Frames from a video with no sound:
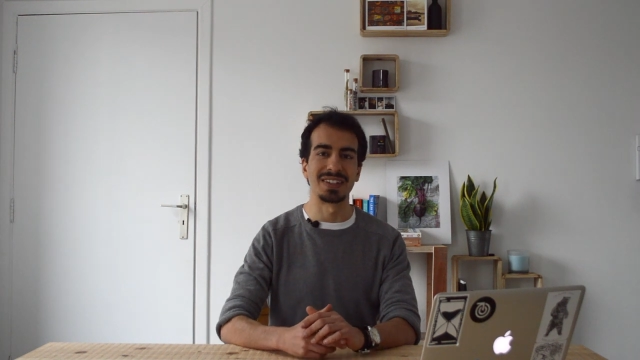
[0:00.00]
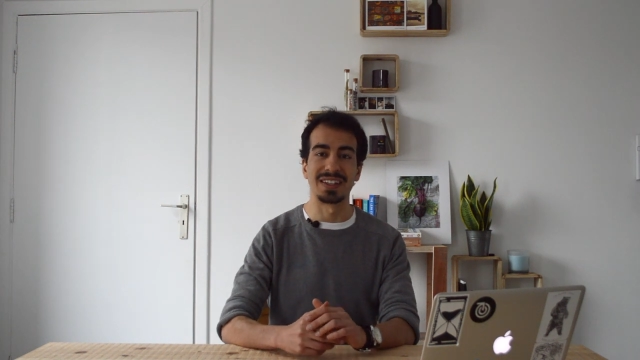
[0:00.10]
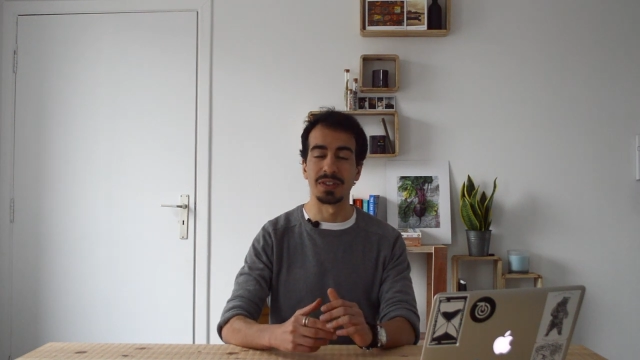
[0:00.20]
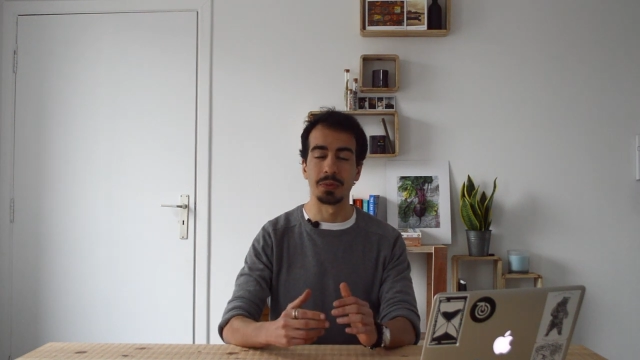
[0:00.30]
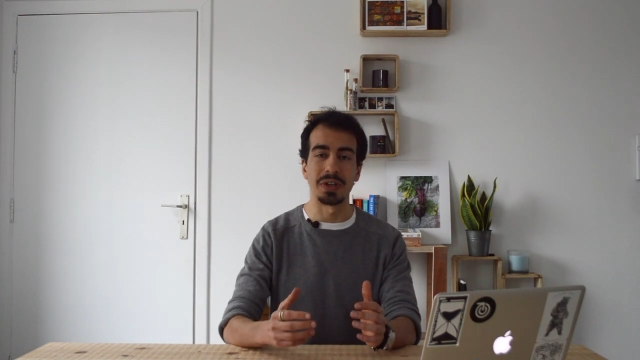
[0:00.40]

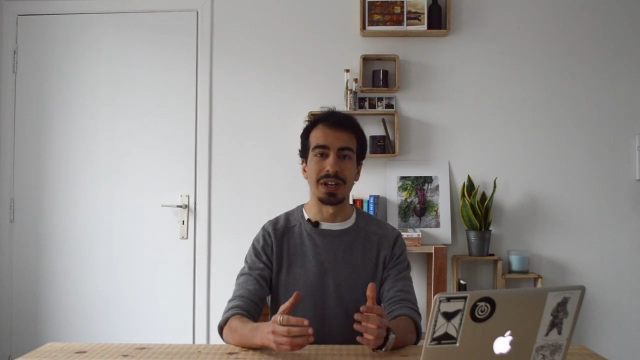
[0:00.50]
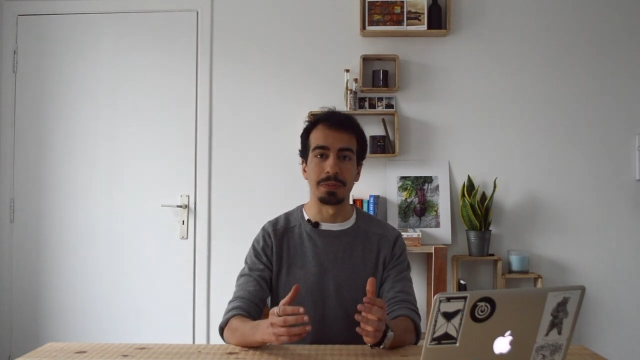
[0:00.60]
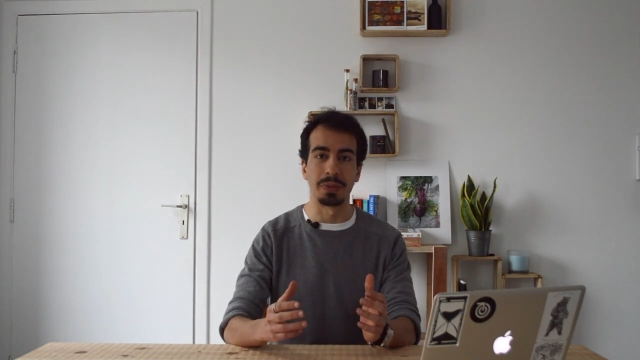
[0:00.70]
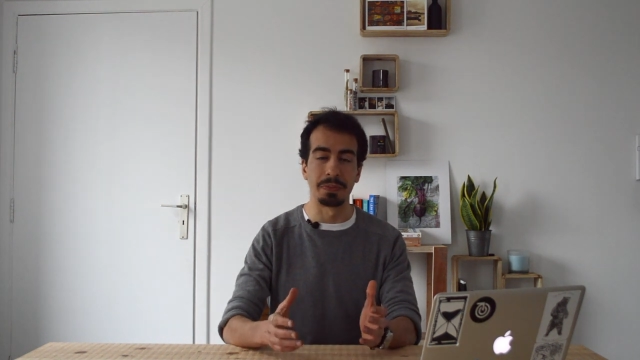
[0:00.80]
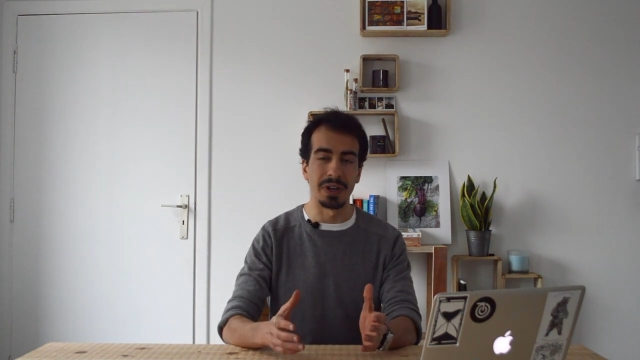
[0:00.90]
because we are
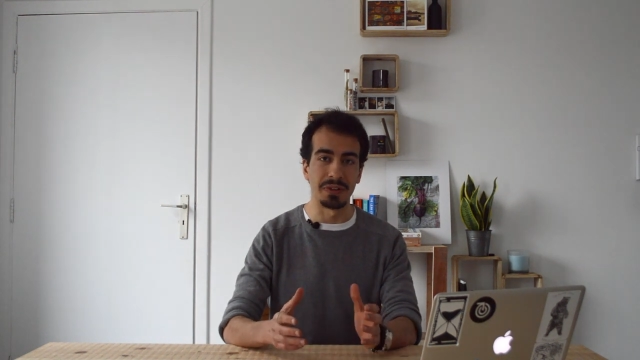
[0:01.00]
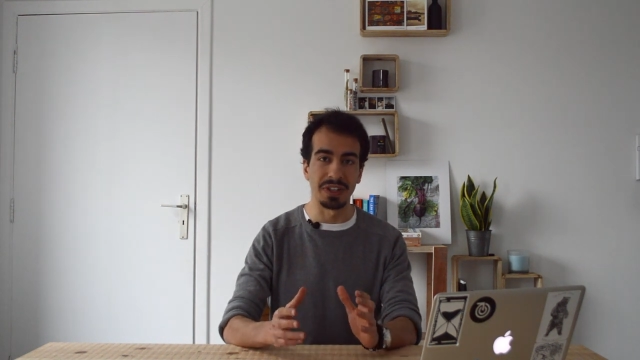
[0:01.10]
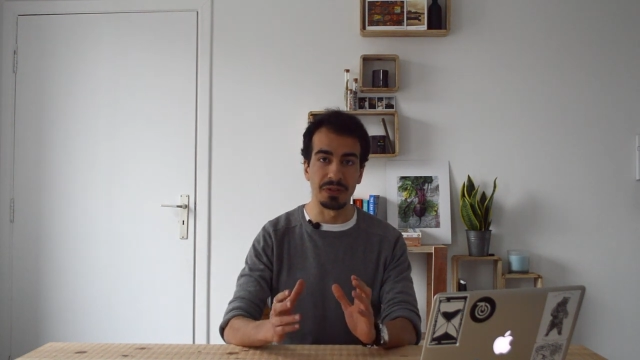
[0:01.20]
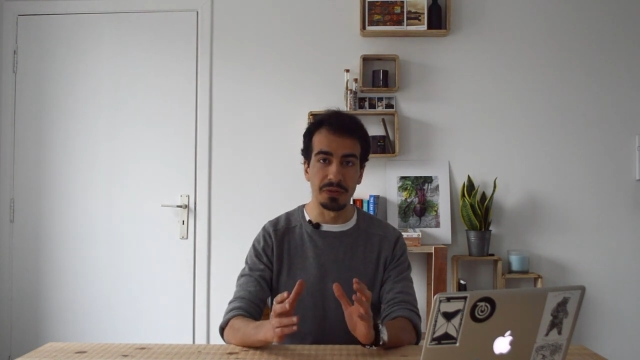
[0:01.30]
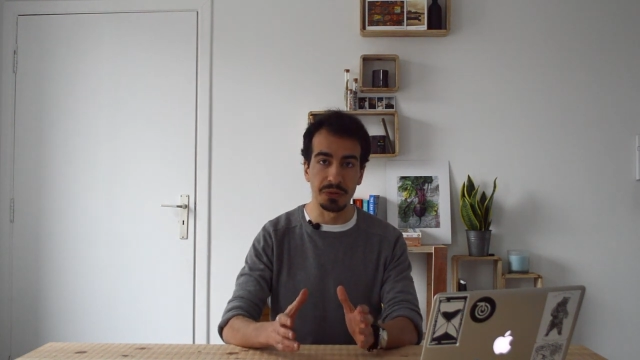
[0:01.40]

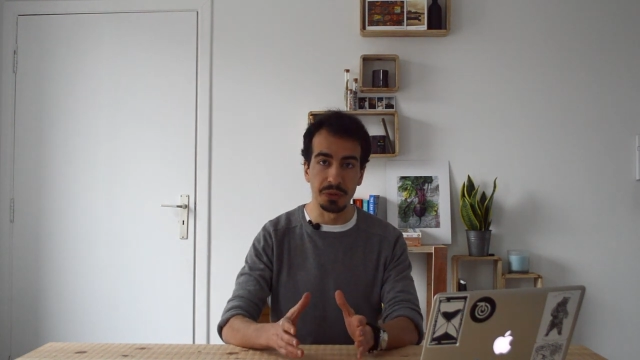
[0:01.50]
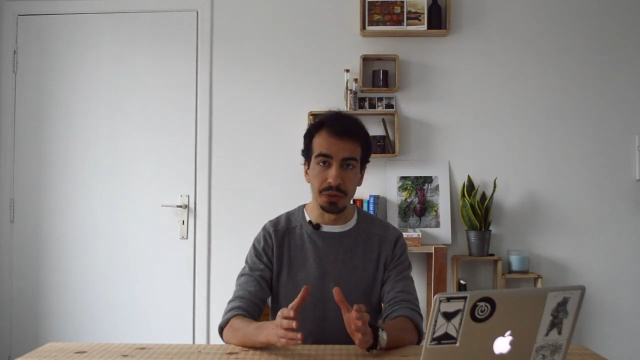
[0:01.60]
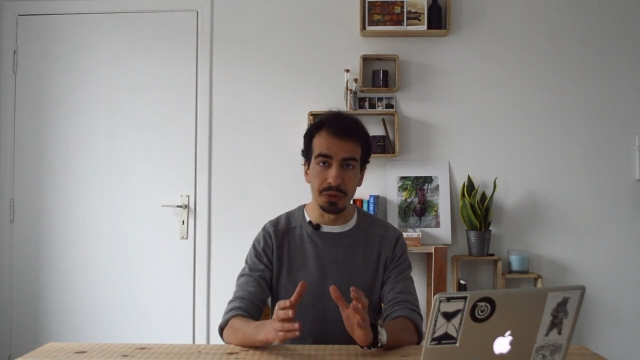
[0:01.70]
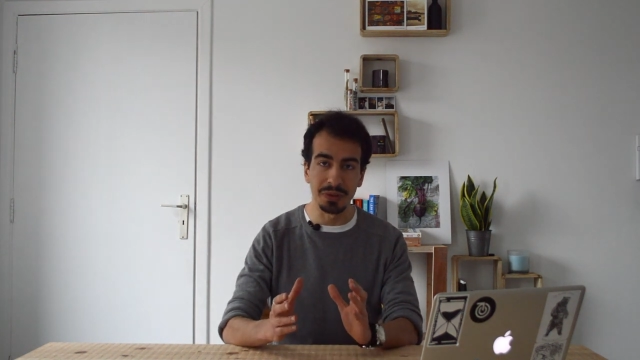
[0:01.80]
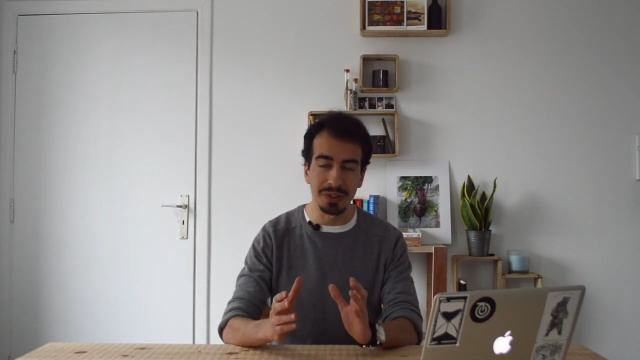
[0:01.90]
preparing a
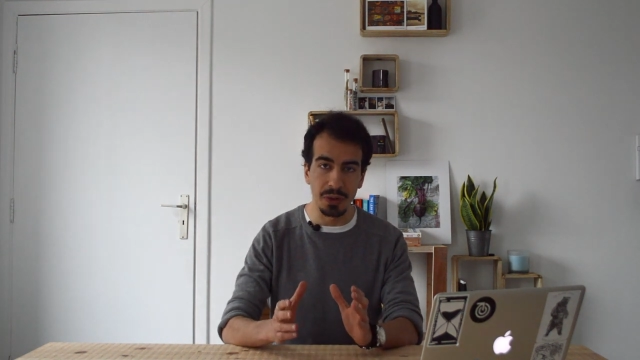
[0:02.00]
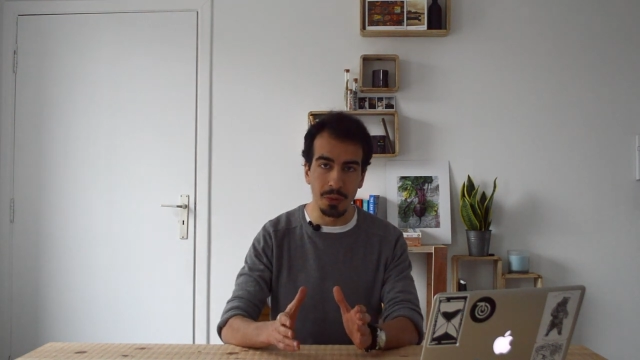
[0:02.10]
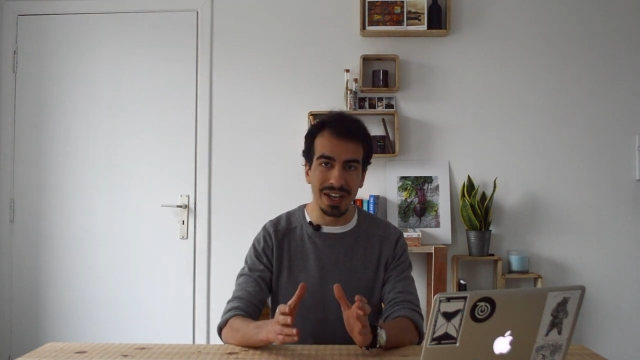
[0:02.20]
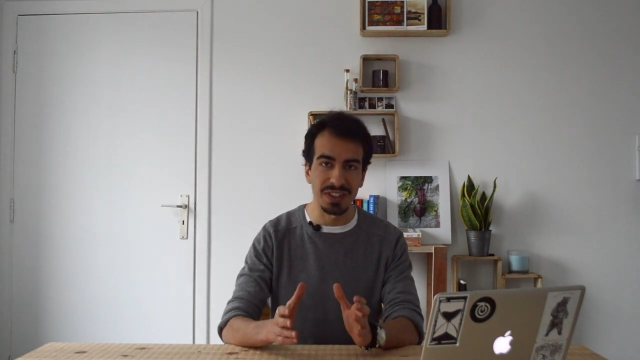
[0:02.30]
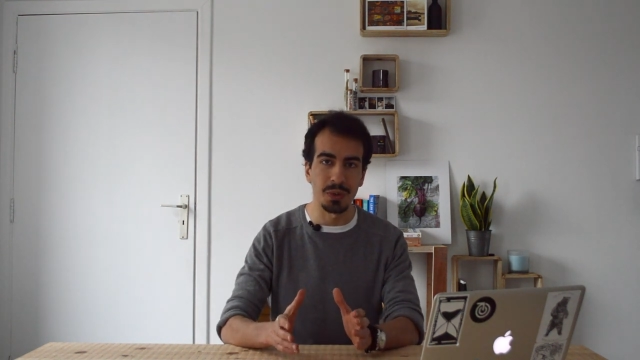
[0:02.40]
full
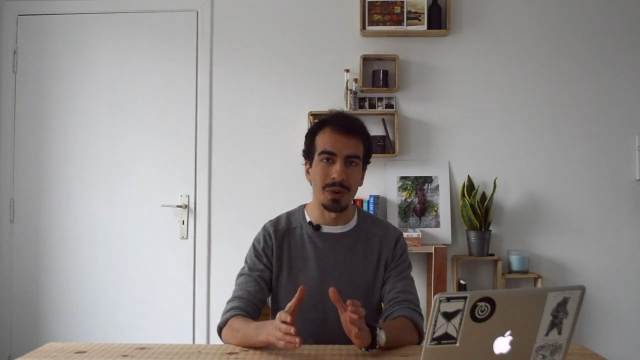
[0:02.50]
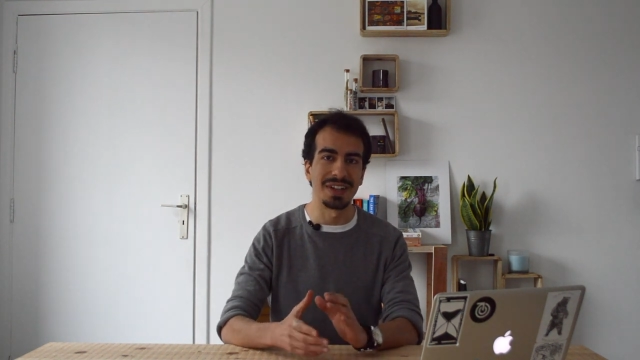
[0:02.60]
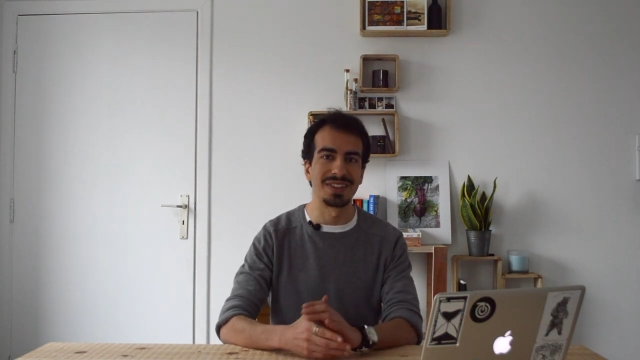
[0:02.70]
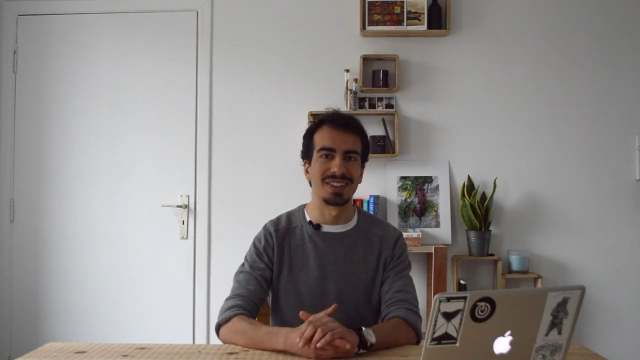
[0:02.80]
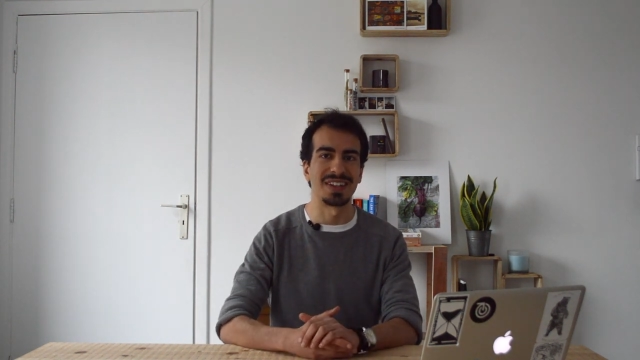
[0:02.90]
UX
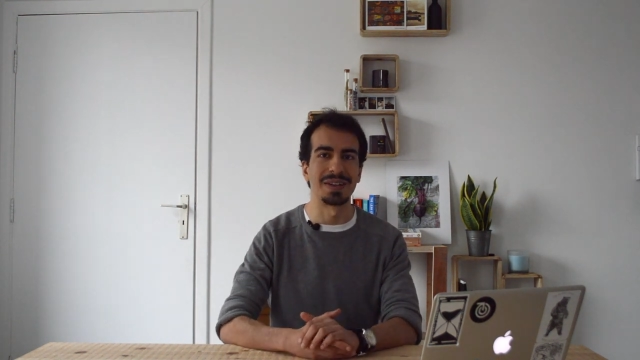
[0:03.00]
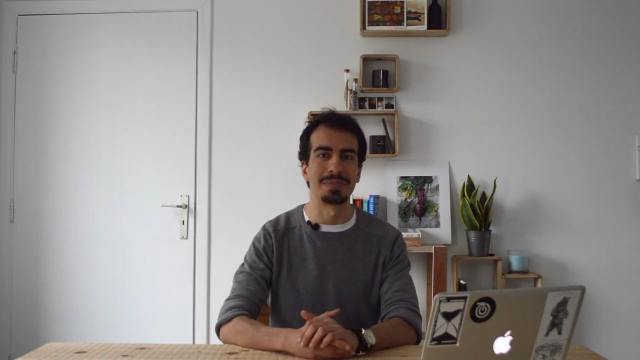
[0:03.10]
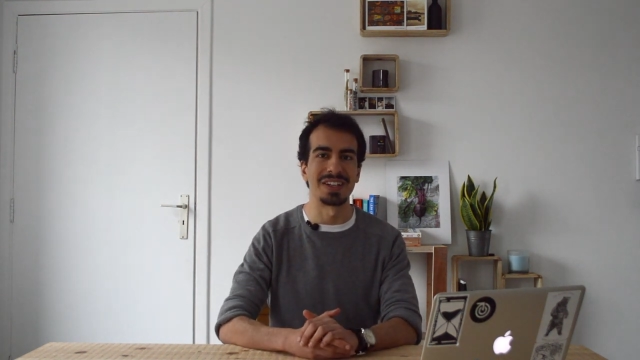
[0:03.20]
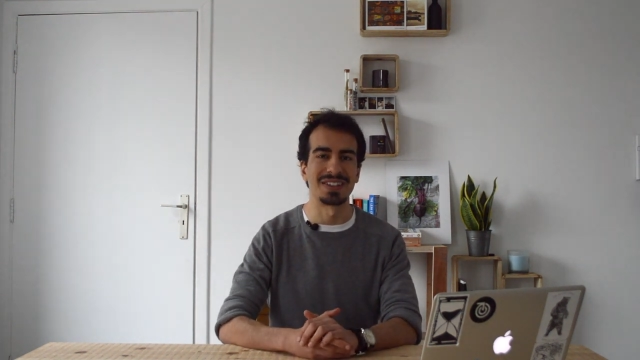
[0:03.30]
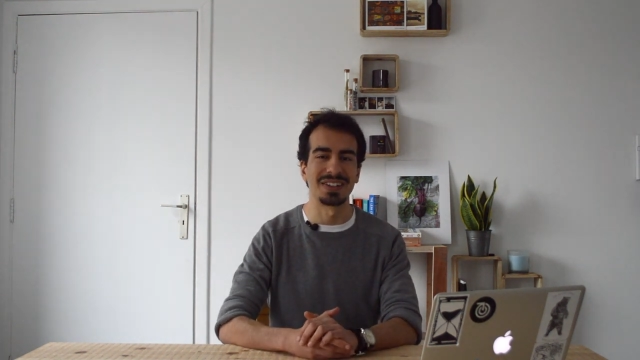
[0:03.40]
UI design
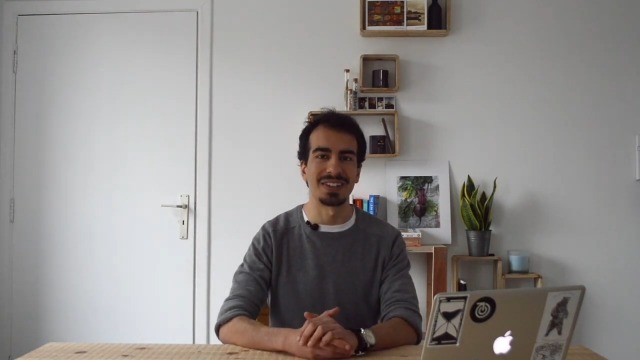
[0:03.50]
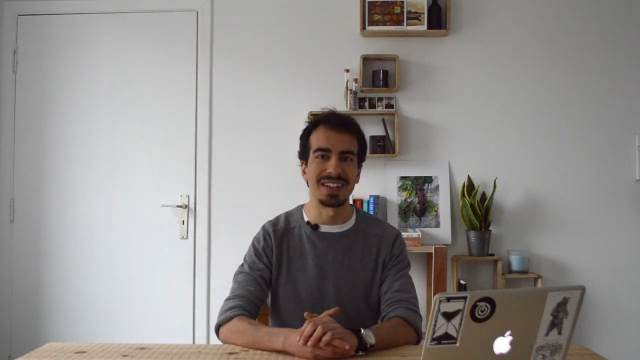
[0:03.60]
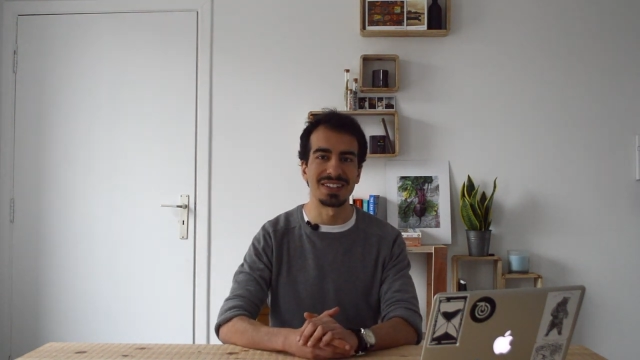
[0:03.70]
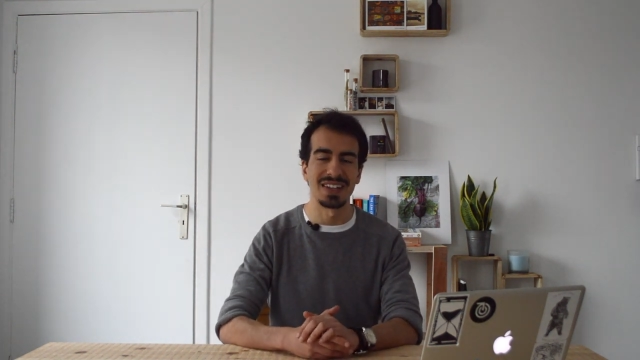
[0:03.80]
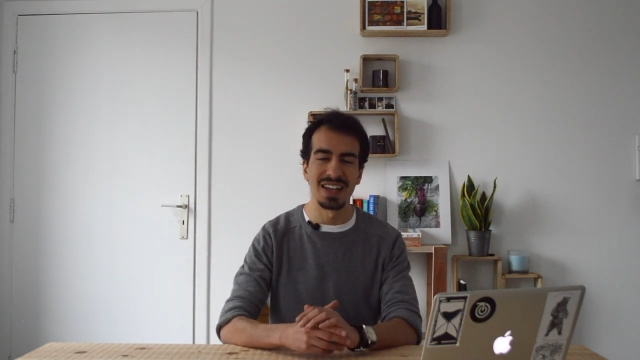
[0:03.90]

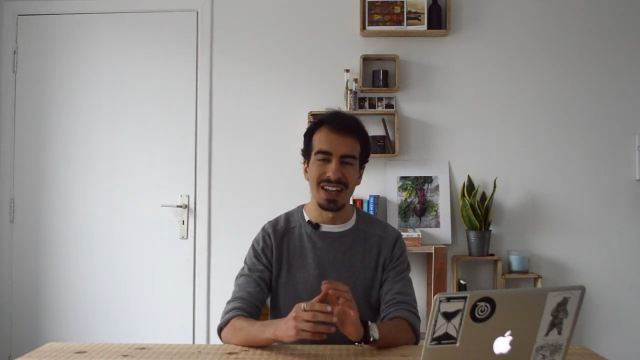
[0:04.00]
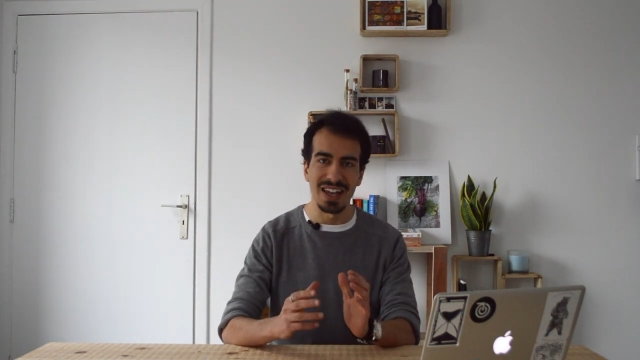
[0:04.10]
masterclass,